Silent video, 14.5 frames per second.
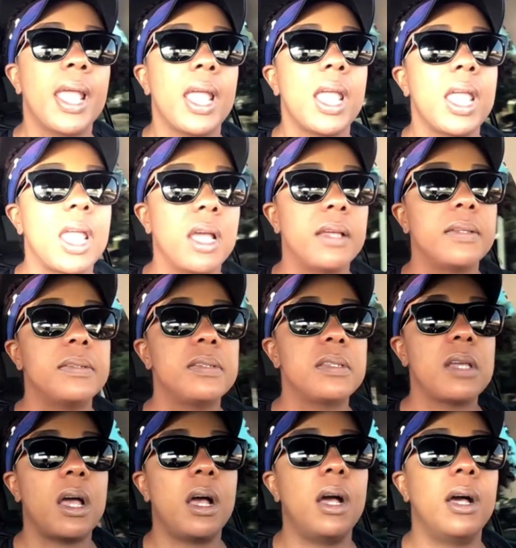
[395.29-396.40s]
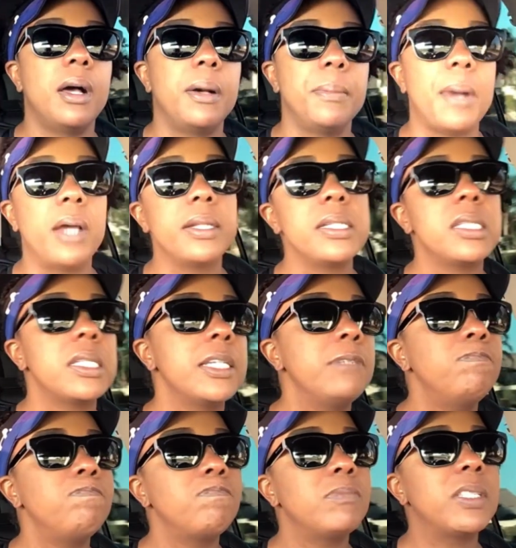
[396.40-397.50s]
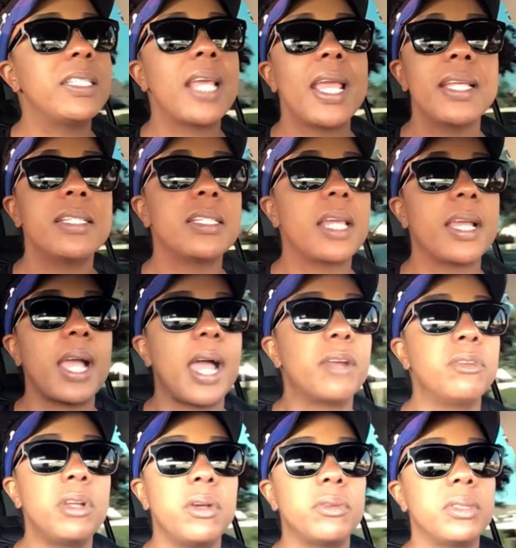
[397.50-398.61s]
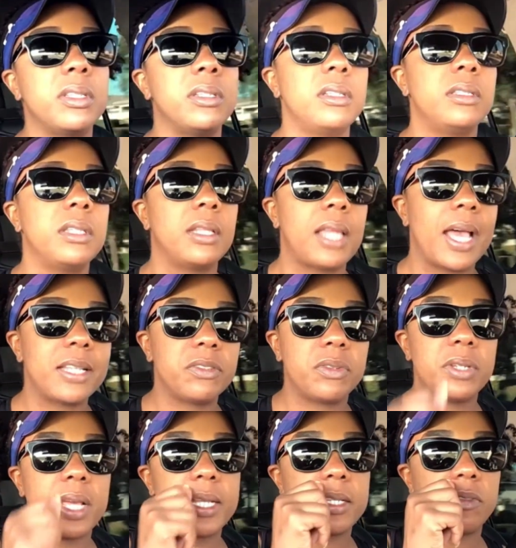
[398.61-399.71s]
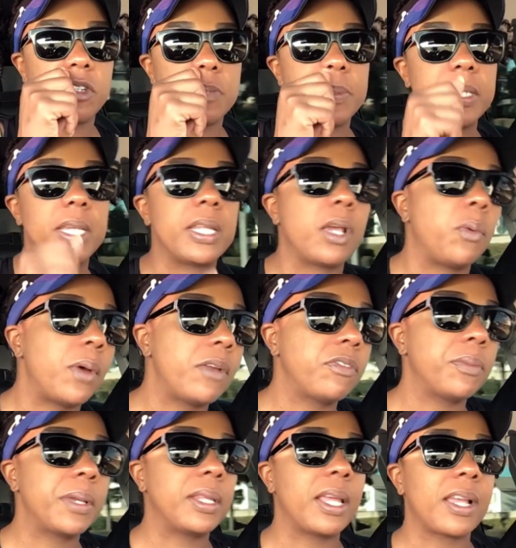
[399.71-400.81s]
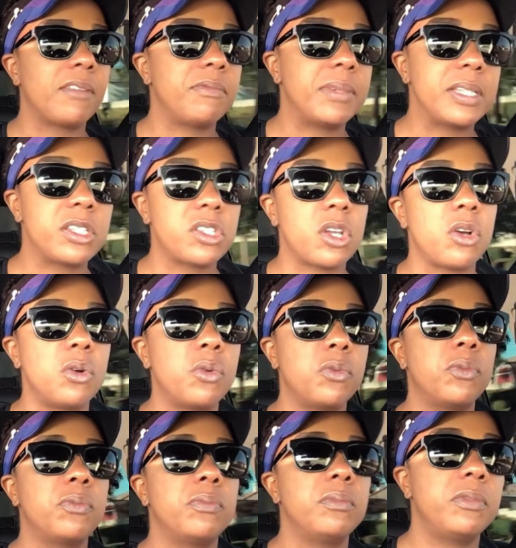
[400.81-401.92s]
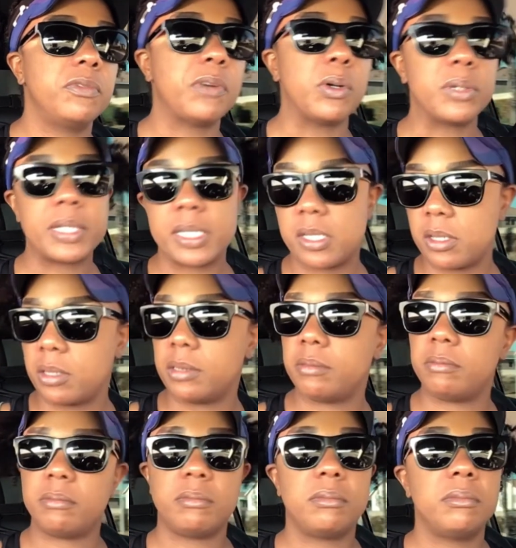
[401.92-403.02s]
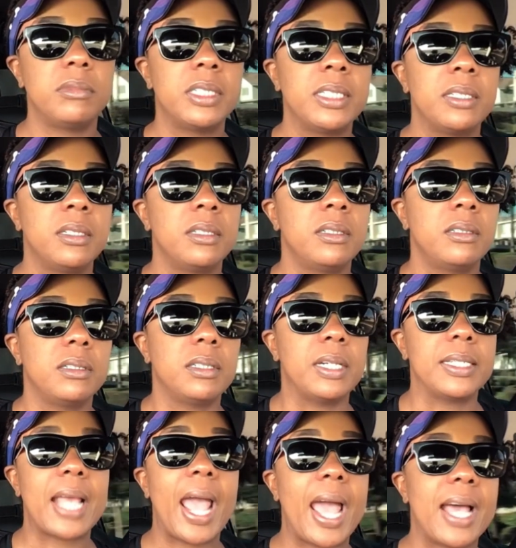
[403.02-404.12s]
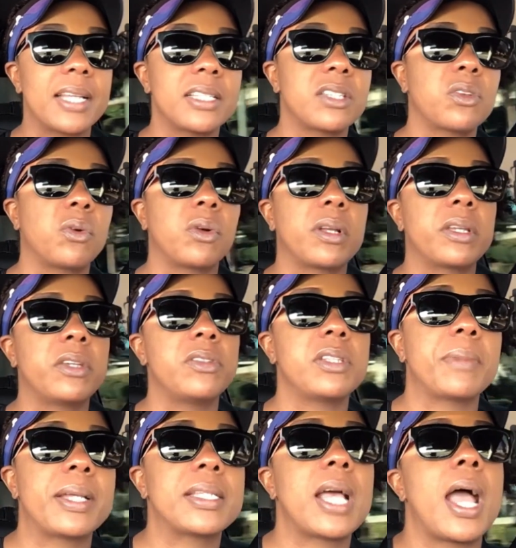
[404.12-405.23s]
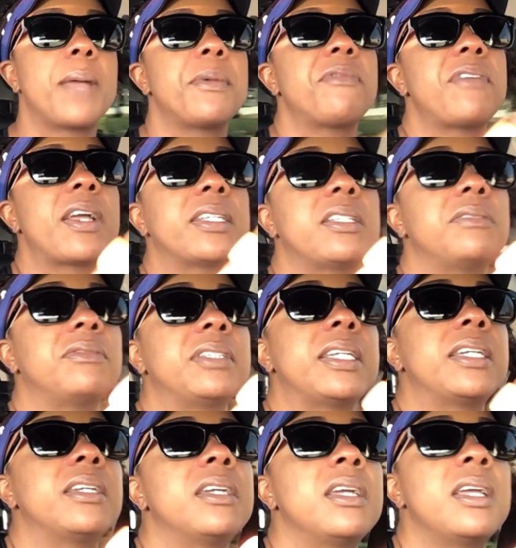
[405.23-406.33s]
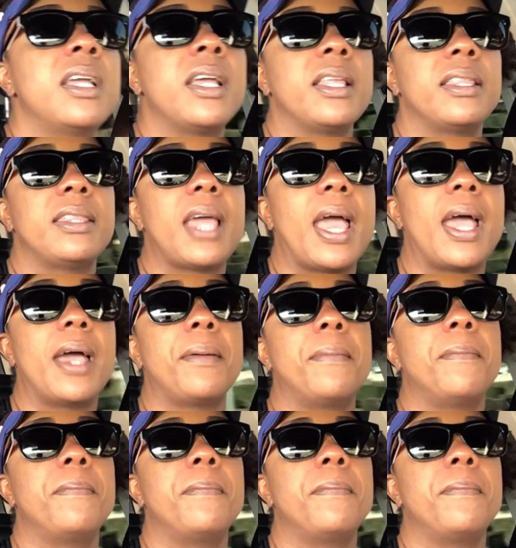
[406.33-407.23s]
and um, honestly the days like I don't know the, the last few days have just been getting away from me like I've been so focused on a task or using my time effectively that